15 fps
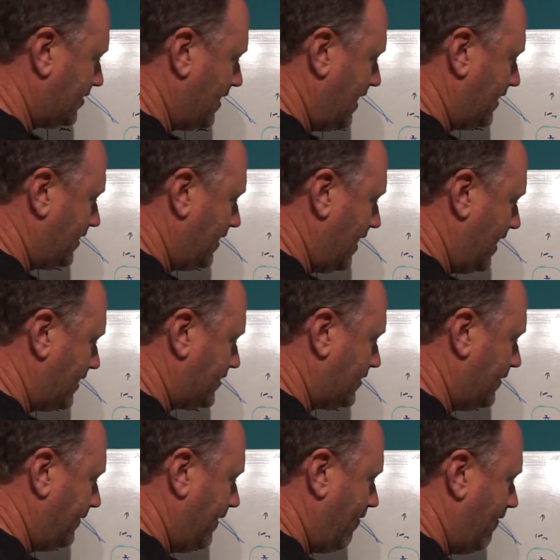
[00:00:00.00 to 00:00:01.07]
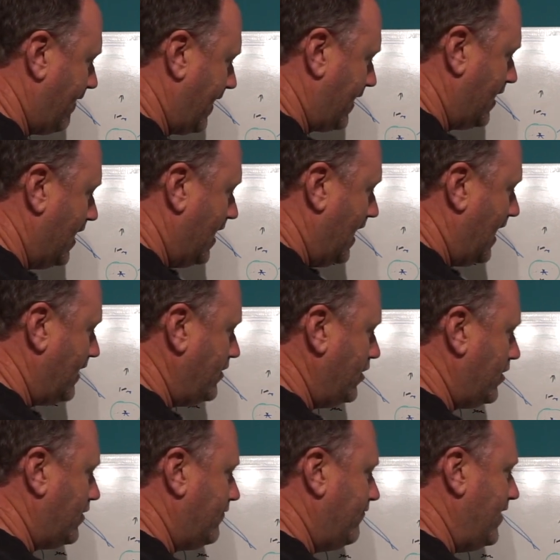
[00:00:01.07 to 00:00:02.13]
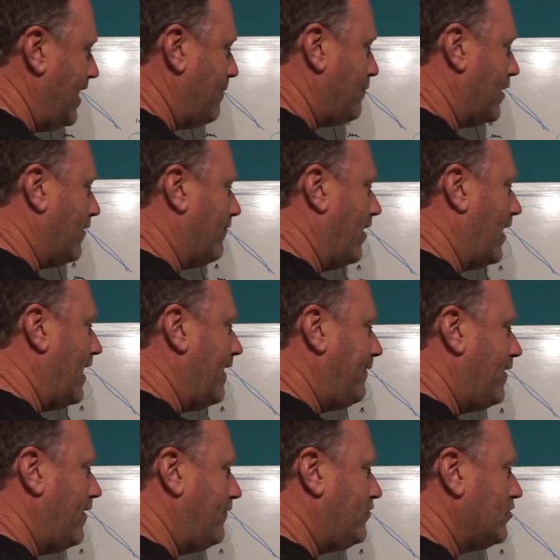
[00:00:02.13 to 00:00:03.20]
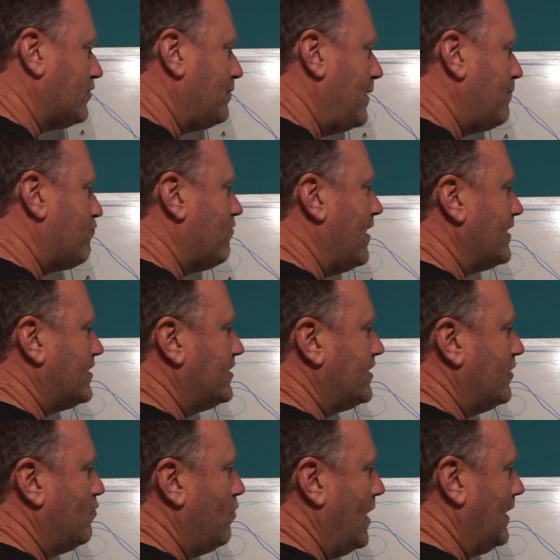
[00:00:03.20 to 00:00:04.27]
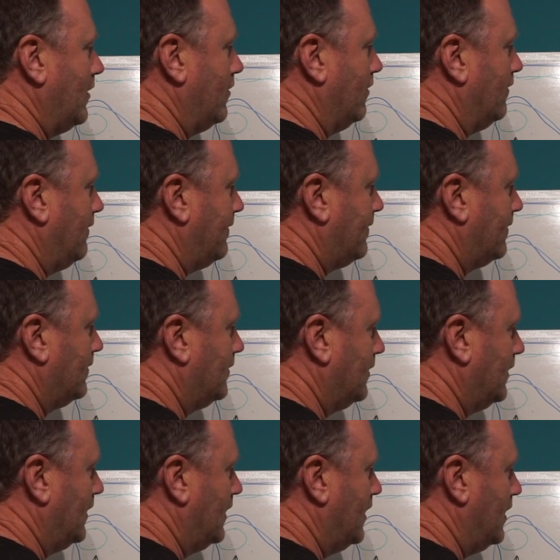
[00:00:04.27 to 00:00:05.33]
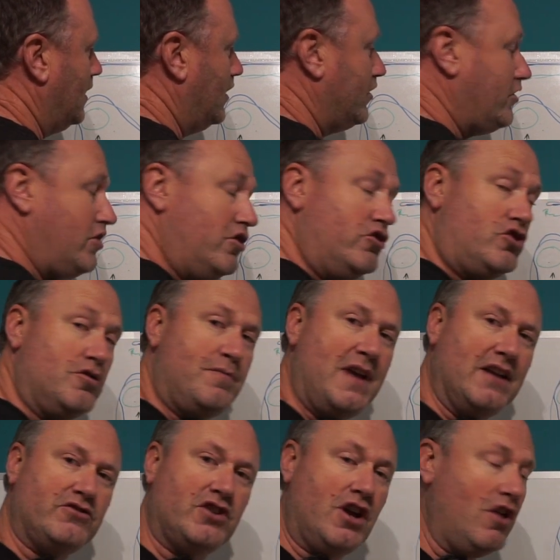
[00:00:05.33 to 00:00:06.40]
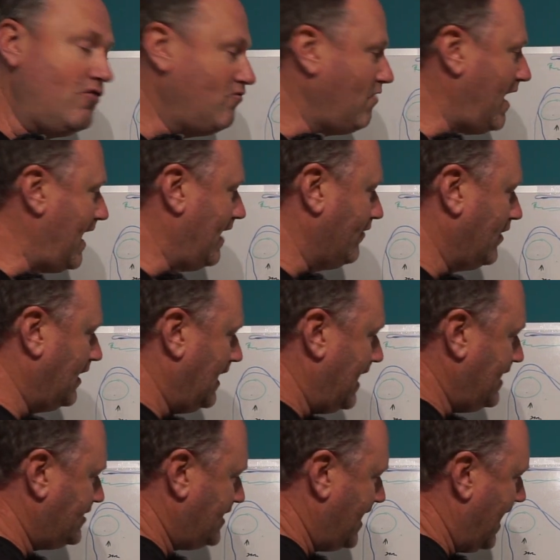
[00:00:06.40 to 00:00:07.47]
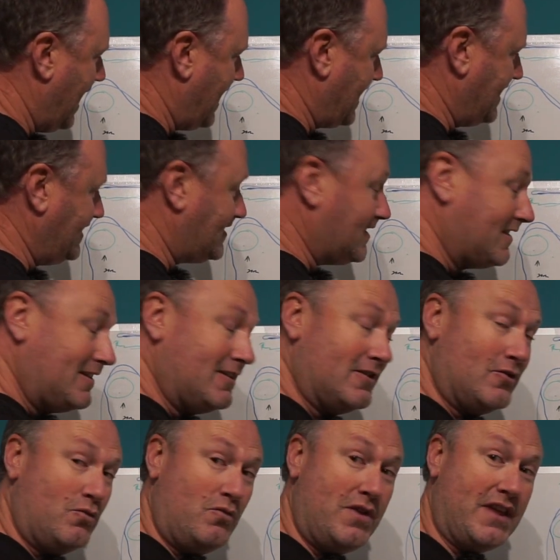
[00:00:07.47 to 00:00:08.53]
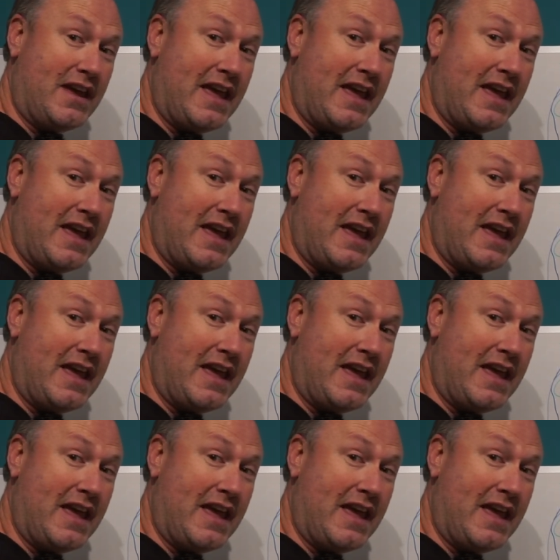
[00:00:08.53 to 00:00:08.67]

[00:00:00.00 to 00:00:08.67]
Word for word: that. That's the figure of eight. And remember, right? If you've just been practicing well enough, you should be able to go around the lazy eight with the